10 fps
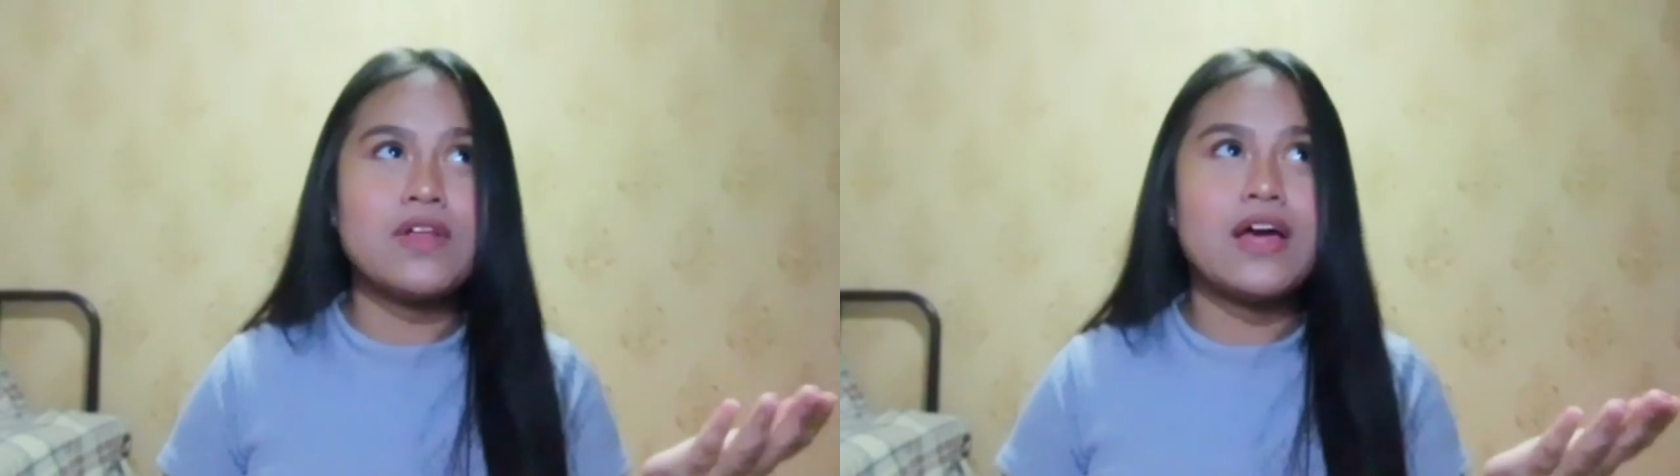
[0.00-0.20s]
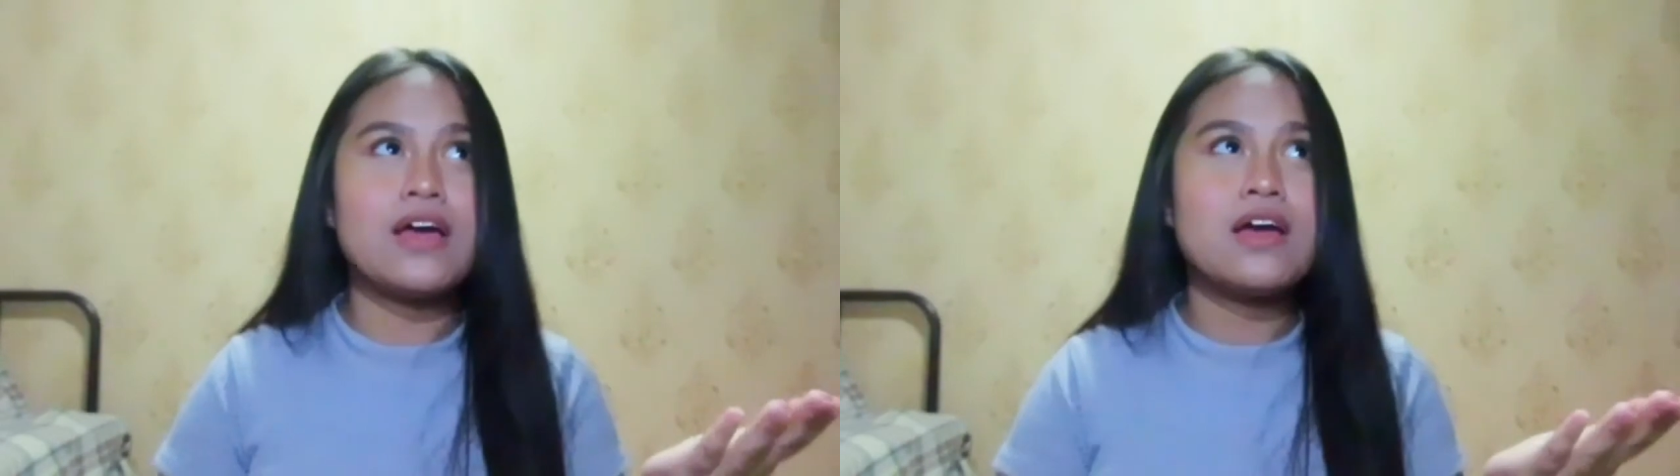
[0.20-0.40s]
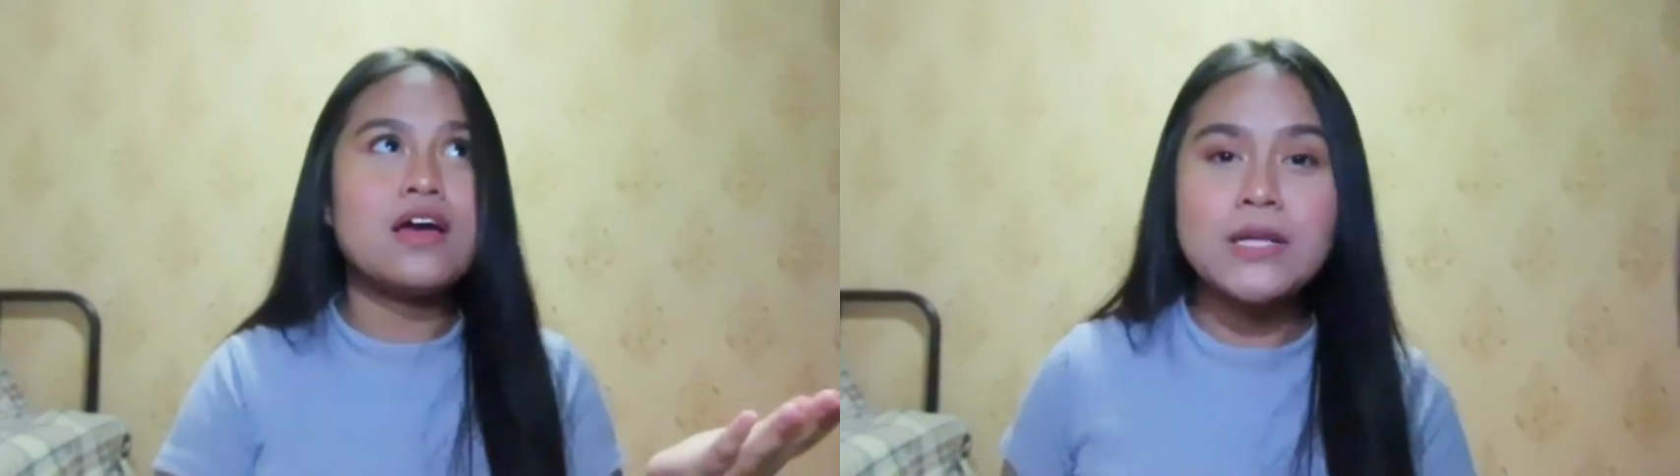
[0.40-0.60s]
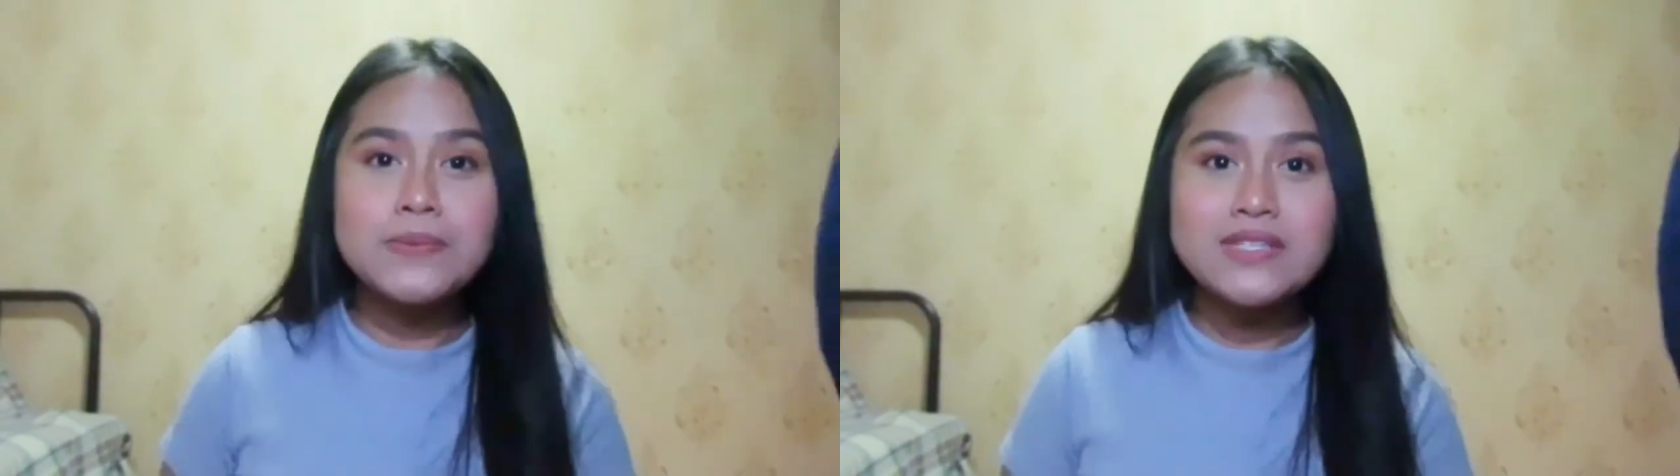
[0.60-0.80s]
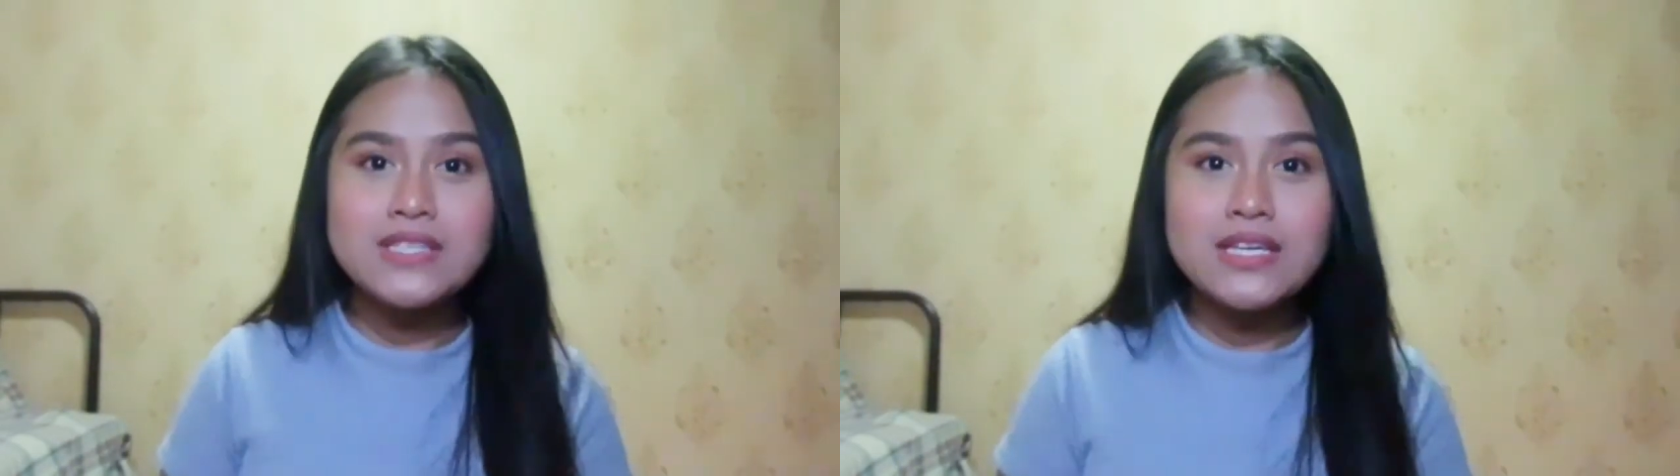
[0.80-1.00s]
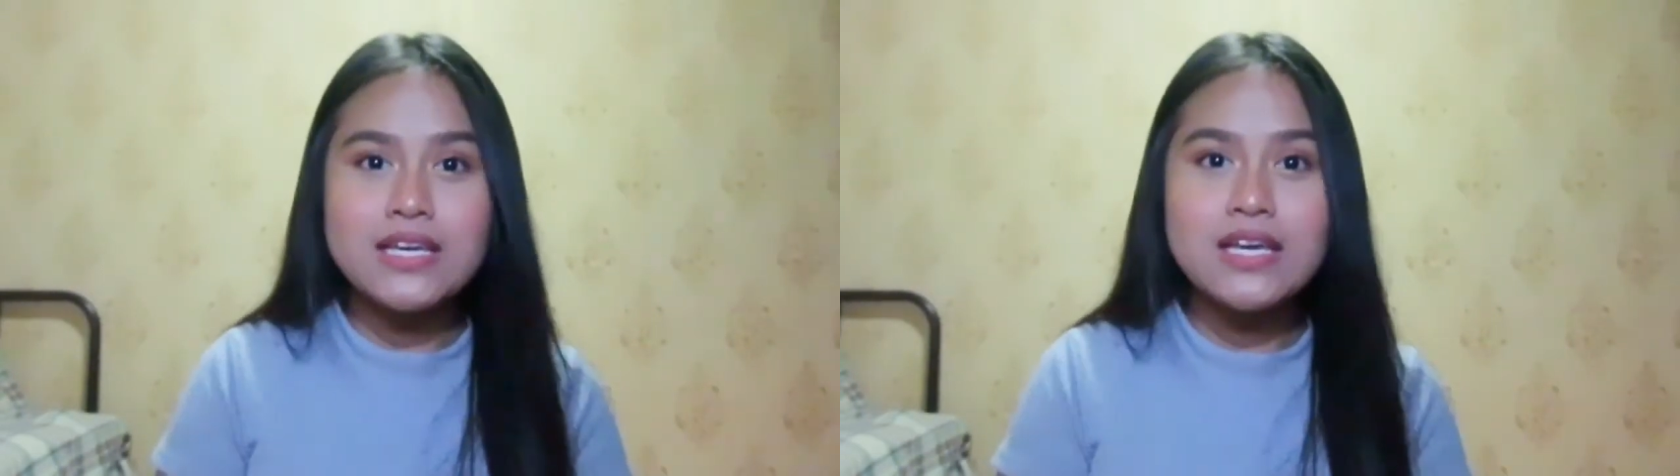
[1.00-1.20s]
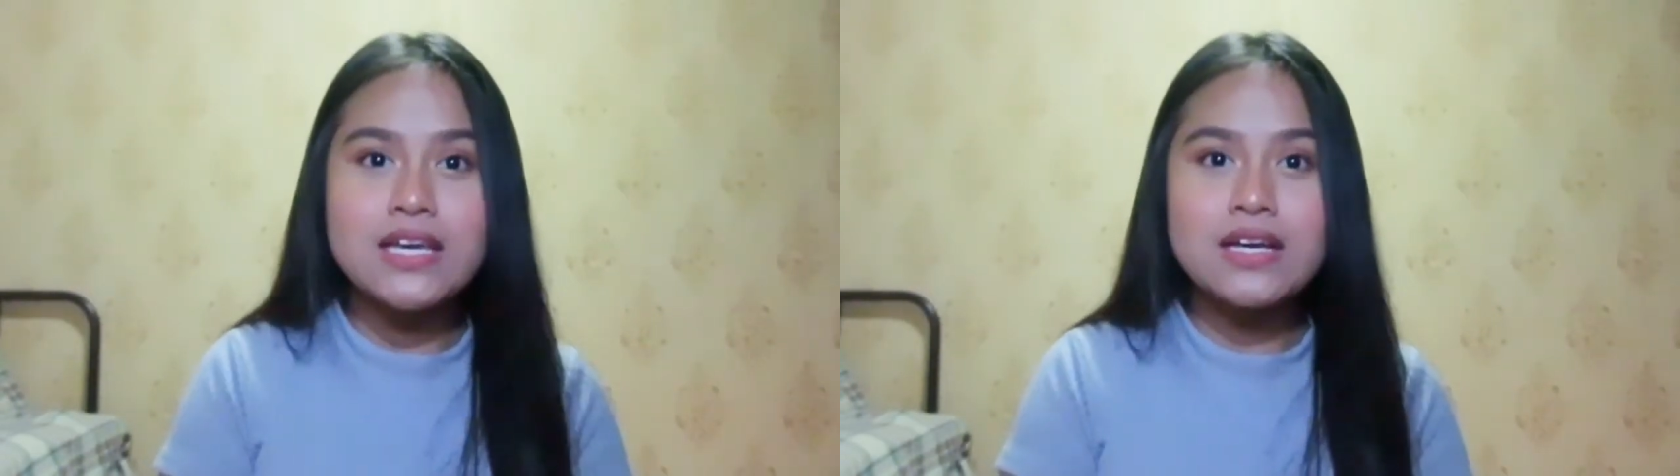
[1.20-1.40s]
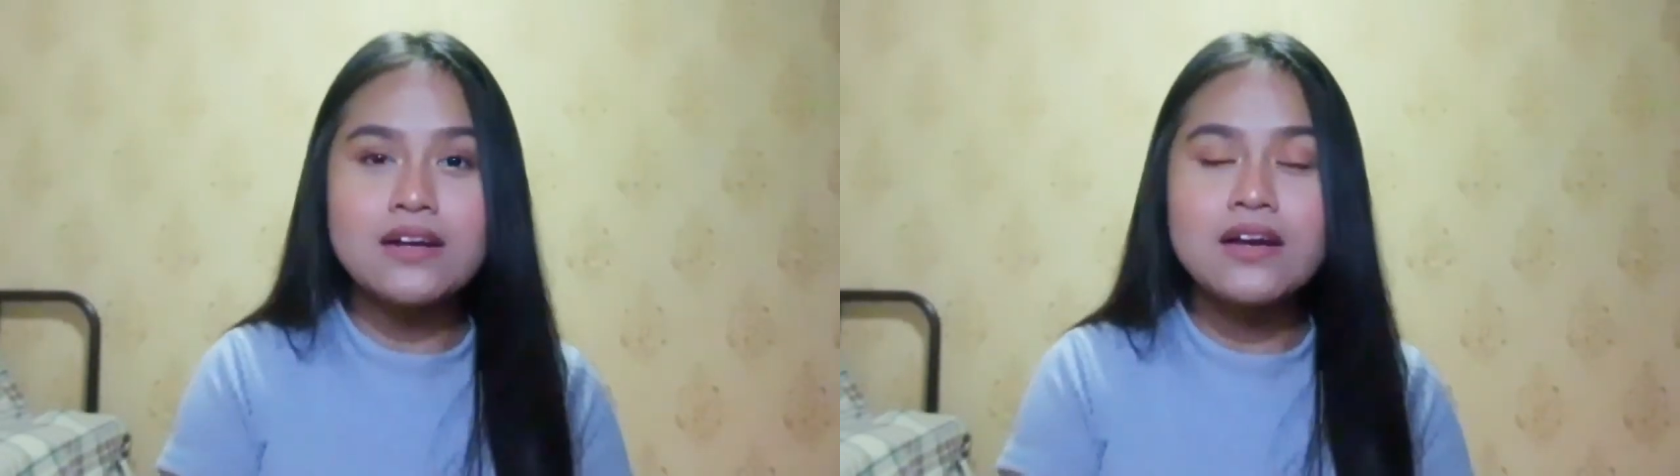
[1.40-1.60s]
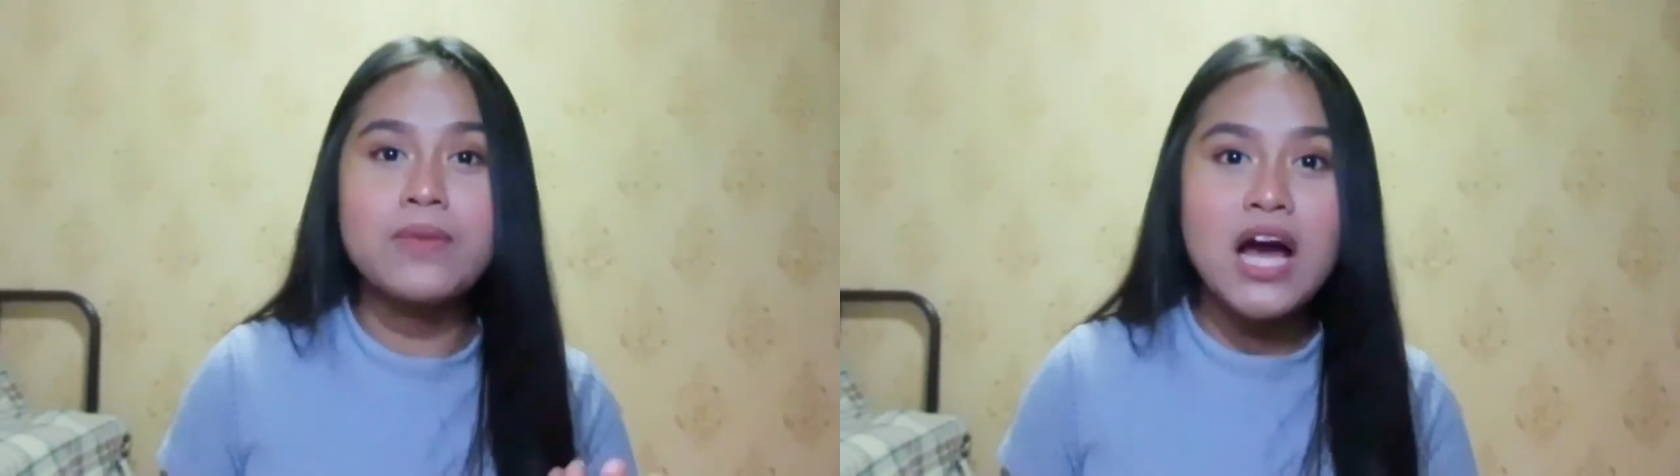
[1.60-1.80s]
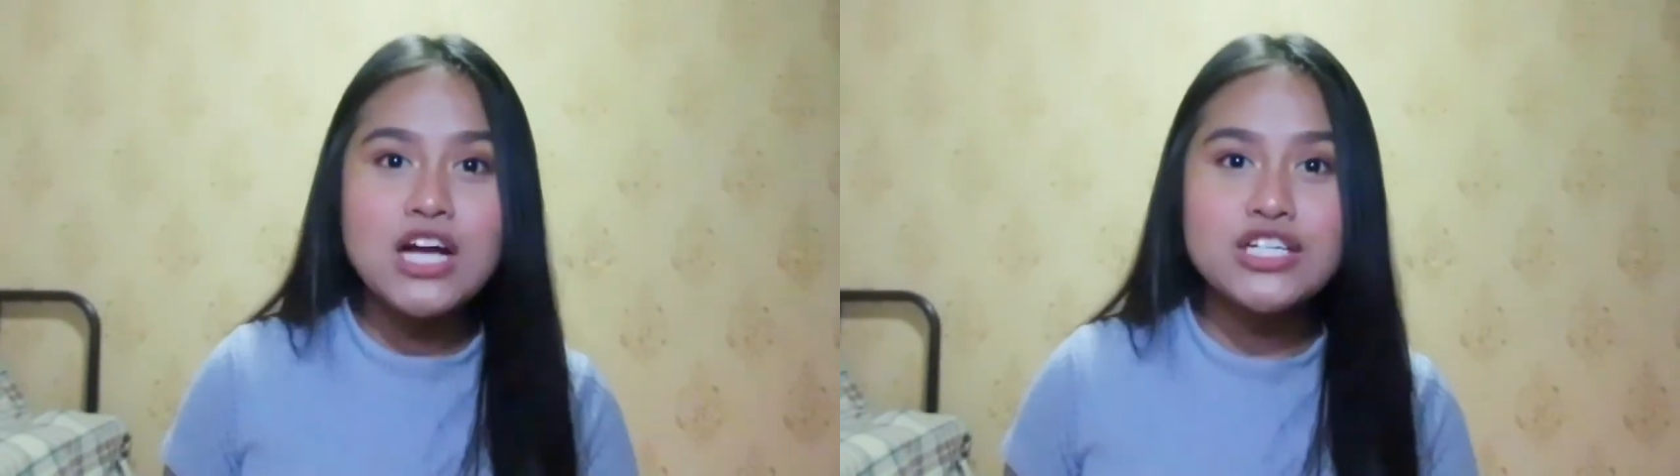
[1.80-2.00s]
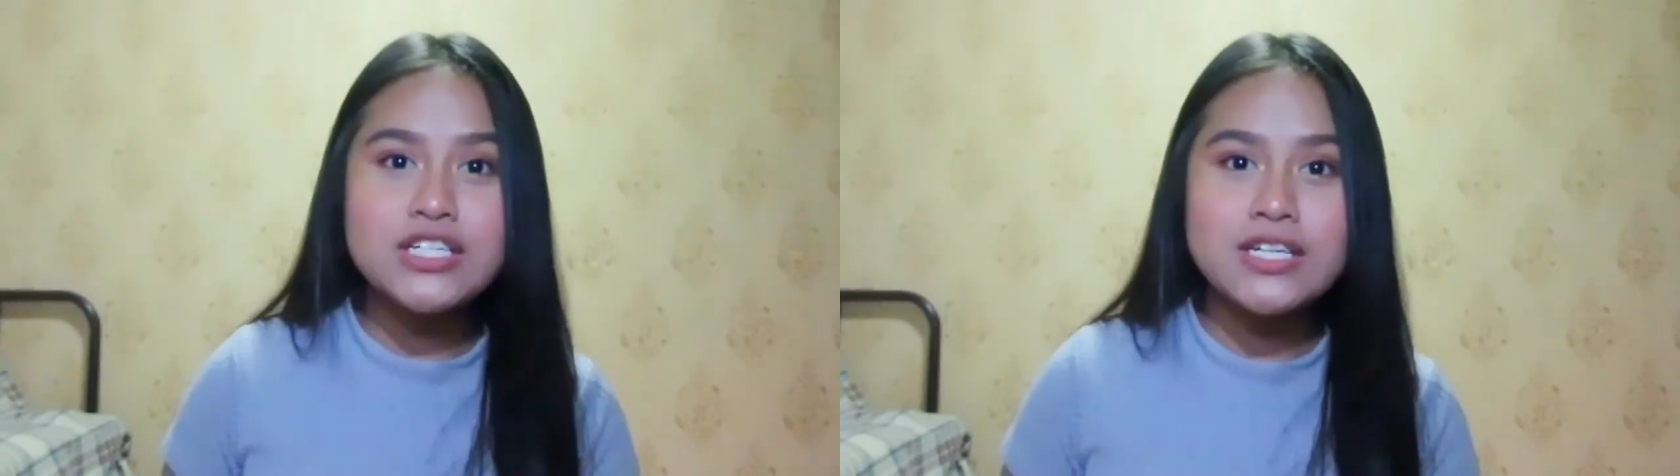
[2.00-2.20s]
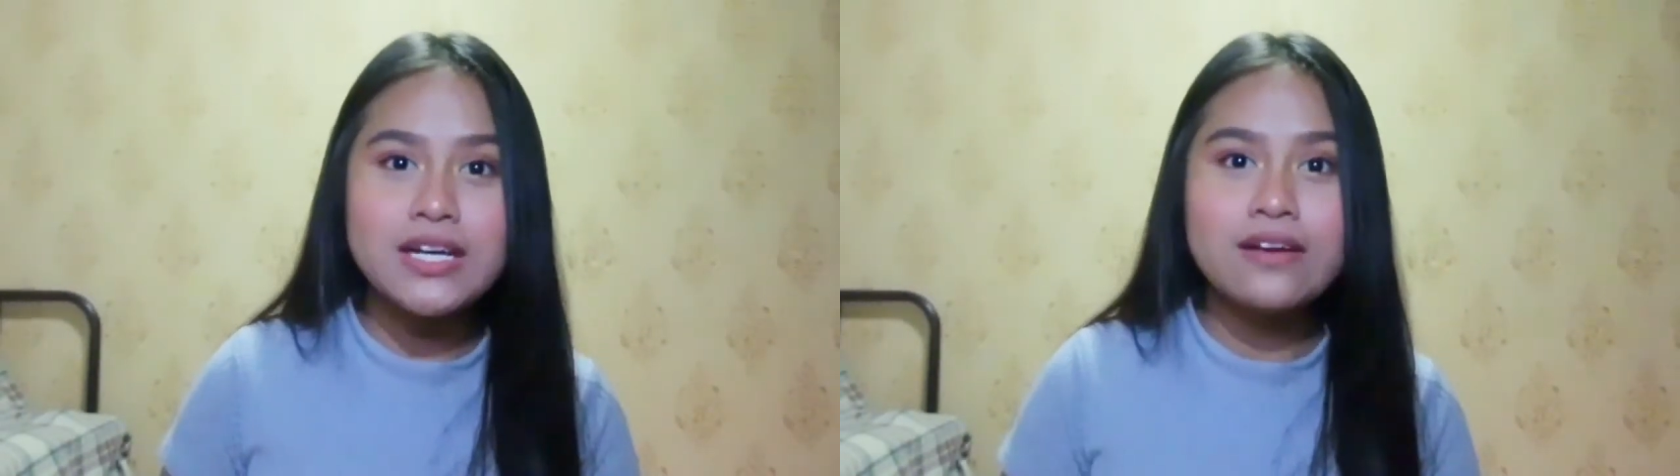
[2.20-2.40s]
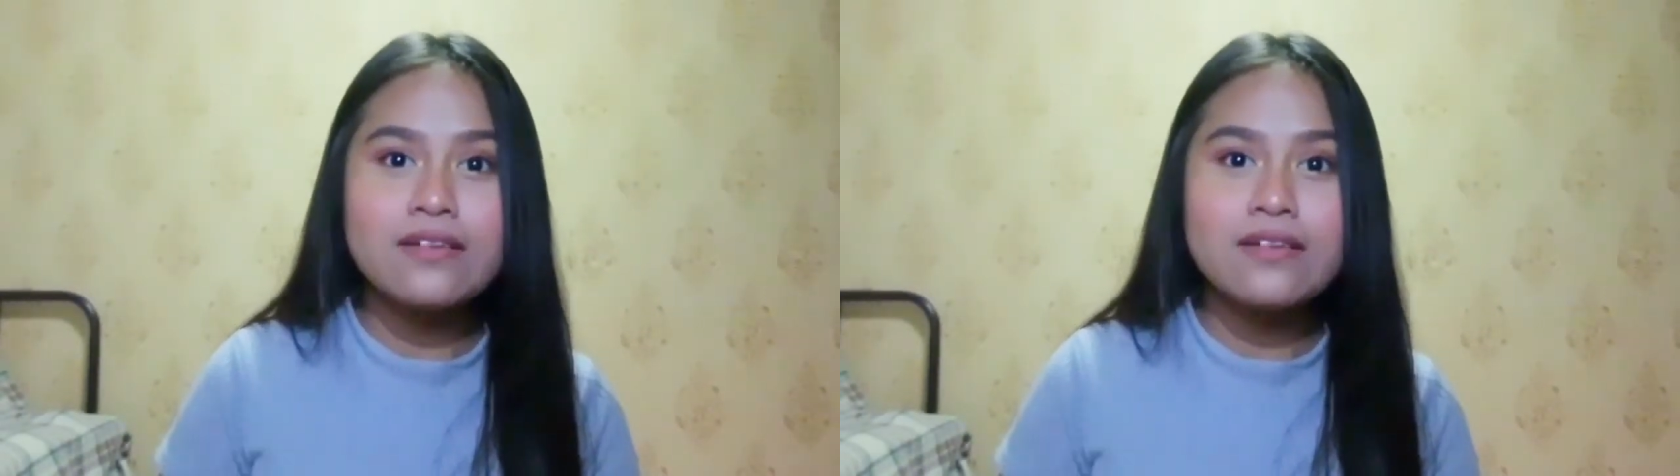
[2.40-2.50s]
like lipstick, blush.